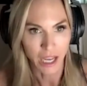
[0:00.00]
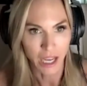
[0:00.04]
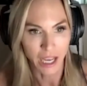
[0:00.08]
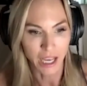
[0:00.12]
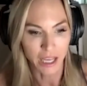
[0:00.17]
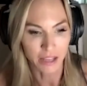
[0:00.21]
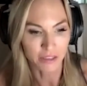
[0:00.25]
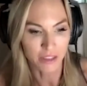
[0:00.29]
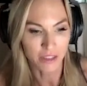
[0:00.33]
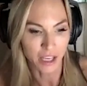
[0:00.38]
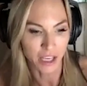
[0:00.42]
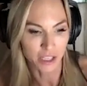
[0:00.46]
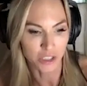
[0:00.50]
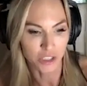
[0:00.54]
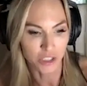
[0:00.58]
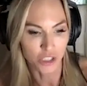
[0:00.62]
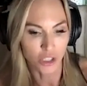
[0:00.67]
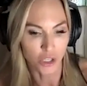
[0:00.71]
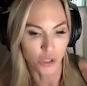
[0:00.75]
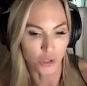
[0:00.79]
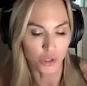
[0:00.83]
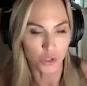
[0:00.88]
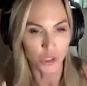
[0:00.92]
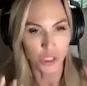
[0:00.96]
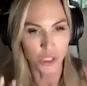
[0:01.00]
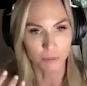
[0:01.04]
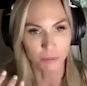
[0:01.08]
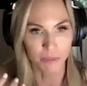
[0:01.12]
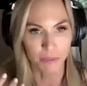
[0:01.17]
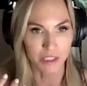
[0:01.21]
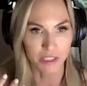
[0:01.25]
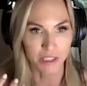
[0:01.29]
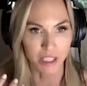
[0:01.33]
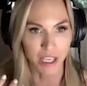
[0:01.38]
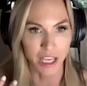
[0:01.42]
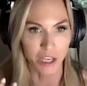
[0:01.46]
And then, you know, you tip
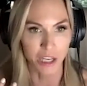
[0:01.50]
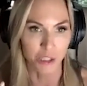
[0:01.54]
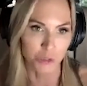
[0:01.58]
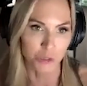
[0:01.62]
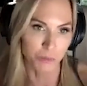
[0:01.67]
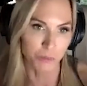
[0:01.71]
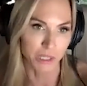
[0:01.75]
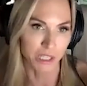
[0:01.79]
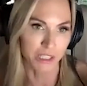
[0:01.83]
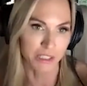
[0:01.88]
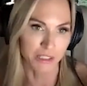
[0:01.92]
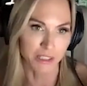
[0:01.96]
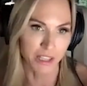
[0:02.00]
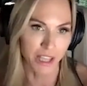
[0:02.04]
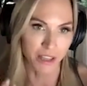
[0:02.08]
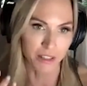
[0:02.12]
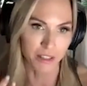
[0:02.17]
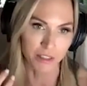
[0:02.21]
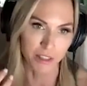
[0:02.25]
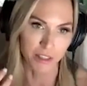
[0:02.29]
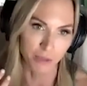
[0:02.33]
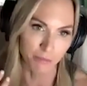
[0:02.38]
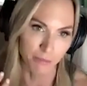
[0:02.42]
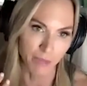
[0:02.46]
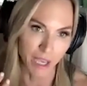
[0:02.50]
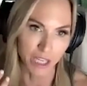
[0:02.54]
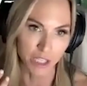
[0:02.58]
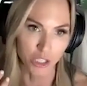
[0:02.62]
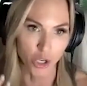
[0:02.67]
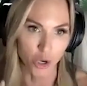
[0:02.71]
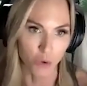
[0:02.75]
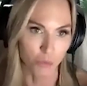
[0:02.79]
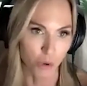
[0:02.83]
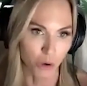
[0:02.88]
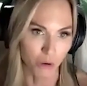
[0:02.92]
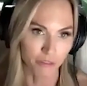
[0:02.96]
the scales because then the men
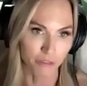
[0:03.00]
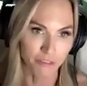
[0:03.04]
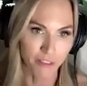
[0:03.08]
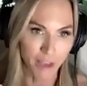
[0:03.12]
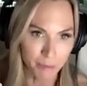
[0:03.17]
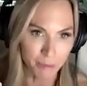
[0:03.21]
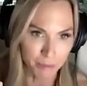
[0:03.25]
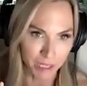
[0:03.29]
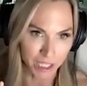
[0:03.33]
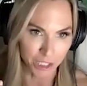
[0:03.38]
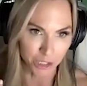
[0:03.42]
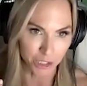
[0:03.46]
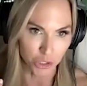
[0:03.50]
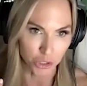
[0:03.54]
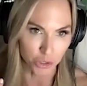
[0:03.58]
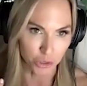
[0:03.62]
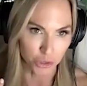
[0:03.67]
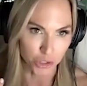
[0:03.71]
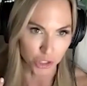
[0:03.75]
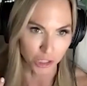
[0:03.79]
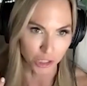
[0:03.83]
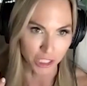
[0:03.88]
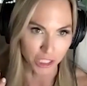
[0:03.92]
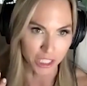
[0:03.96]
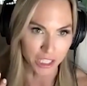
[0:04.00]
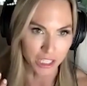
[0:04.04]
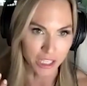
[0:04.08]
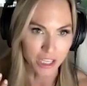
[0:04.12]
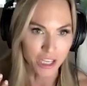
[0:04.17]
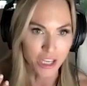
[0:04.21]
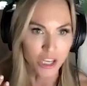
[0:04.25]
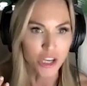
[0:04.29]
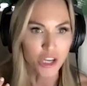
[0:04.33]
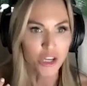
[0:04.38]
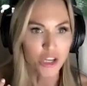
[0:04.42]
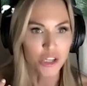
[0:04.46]
go more feminine usually.
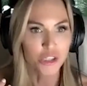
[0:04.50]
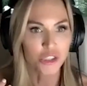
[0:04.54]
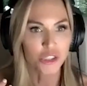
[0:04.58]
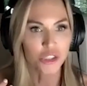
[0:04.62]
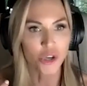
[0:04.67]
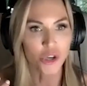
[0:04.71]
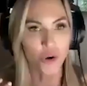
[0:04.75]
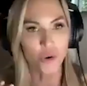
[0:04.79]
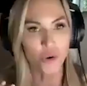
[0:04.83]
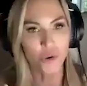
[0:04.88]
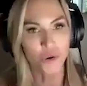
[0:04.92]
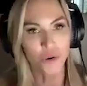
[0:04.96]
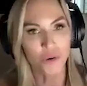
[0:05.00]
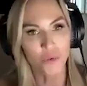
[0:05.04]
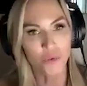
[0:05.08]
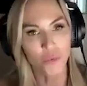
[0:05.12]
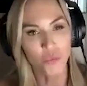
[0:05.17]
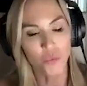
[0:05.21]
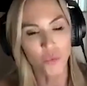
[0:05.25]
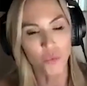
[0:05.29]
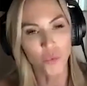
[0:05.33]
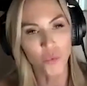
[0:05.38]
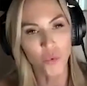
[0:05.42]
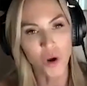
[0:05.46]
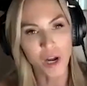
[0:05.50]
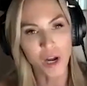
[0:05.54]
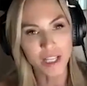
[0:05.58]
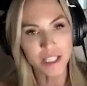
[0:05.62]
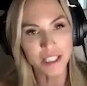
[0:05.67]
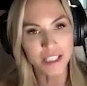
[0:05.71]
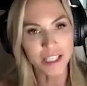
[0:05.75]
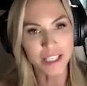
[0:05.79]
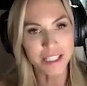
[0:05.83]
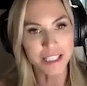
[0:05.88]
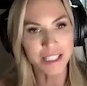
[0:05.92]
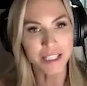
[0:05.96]
So what
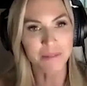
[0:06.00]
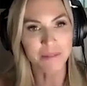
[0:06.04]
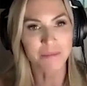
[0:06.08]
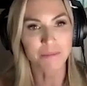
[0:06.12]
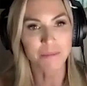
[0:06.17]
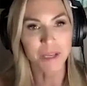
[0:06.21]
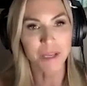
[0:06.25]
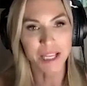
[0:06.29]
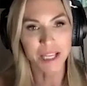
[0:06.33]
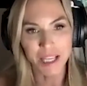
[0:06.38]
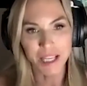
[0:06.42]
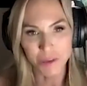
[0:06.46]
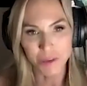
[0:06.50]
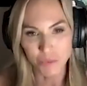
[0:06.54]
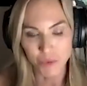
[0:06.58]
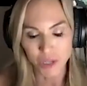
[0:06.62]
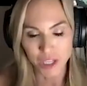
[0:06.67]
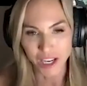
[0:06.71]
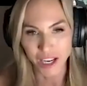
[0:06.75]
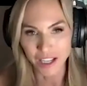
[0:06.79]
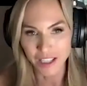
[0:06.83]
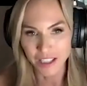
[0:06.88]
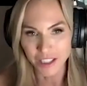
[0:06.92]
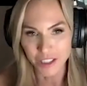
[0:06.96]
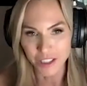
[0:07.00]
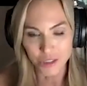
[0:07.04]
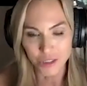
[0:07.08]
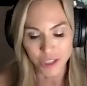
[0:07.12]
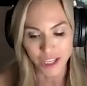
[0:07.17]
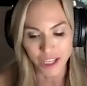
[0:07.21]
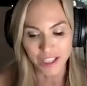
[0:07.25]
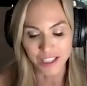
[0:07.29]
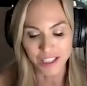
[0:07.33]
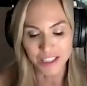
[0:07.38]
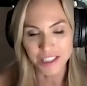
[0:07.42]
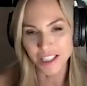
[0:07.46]
does it mean? You
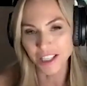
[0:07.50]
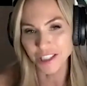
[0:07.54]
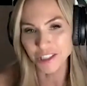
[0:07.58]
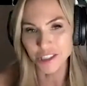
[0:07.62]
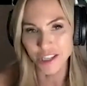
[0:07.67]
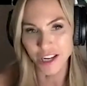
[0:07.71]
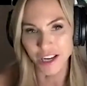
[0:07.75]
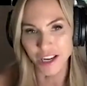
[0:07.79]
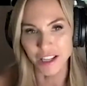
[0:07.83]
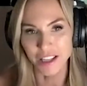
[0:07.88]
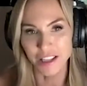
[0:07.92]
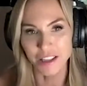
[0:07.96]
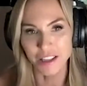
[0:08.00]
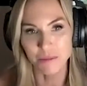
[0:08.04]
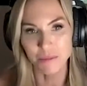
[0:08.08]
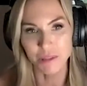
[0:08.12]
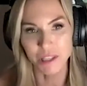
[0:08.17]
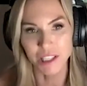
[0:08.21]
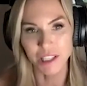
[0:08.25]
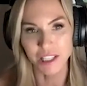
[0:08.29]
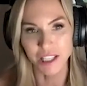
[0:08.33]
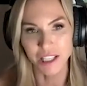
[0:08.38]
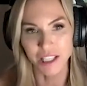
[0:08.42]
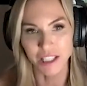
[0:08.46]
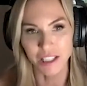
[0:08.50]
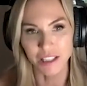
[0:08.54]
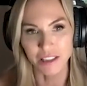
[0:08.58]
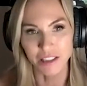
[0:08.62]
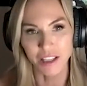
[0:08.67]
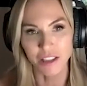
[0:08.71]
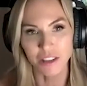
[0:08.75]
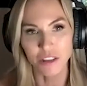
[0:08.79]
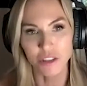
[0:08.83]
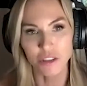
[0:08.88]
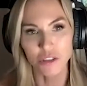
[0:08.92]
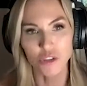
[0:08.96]
kind of touched on it in the beginning,
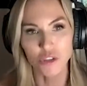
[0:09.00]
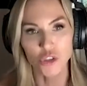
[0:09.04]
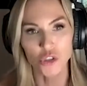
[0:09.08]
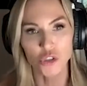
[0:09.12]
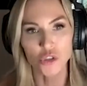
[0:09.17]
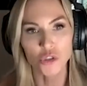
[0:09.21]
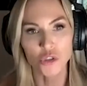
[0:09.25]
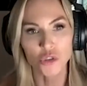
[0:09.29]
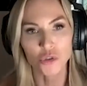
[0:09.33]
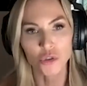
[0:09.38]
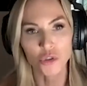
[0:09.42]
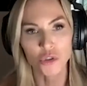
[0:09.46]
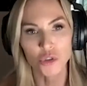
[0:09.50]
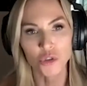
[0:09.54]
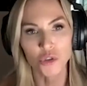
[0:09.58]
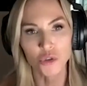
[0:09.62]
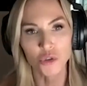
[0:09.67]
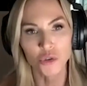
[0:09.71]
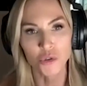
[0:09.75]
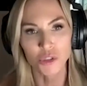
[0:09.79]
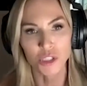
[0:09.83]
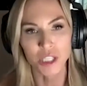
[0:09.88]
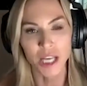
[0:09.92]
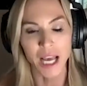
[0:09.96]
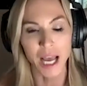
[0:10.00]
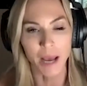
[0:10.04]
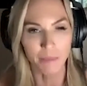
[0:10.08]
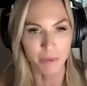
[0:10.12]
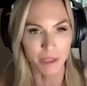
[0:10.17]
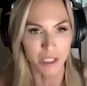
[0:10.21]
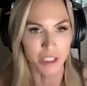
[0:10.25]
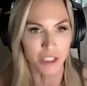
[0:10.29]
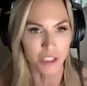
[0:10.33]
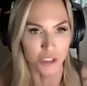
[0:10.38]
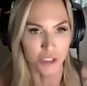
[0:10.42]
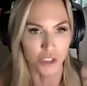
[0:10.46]
like the true
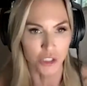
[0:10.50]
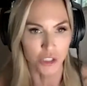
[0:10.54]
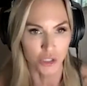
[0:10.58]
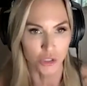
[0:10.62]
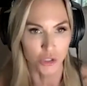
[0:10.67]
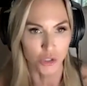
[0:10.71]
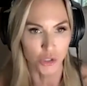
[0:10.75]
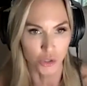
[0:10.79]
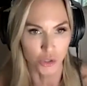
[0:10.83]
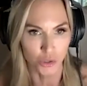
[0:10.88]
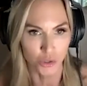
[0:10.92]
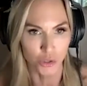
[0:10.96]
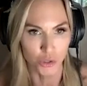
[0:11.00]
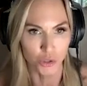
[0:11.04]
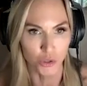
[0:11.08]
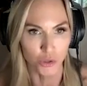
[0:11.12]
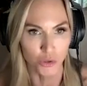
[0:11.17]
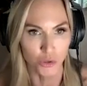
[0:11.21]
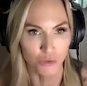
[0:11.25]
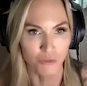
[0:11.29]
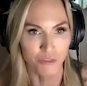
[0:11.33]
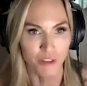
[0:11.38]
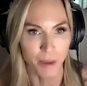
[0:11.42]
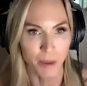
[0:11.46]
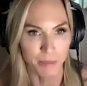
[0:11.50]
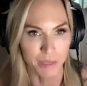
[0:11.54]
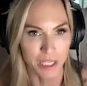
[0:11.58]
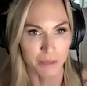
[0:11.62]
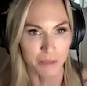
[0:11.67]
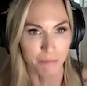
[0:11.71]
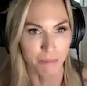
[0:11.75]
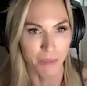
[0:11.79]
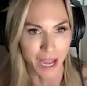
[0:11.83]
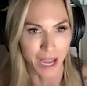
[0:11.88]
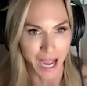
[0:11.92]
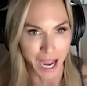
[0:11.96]
tapping into your true
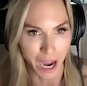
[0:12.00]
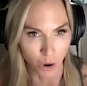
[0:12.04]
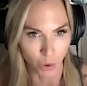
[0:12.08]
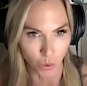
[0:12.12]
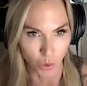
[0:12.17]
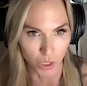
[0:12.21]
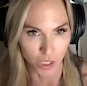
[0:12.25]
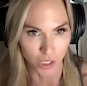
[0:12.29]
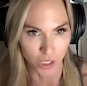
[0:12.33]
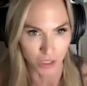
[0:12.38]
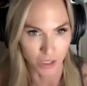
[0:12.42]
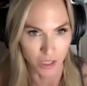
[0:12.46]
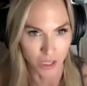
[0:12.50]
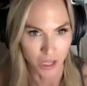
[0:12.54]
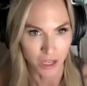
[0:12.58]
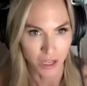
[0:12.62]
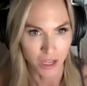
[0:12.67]
feminine power.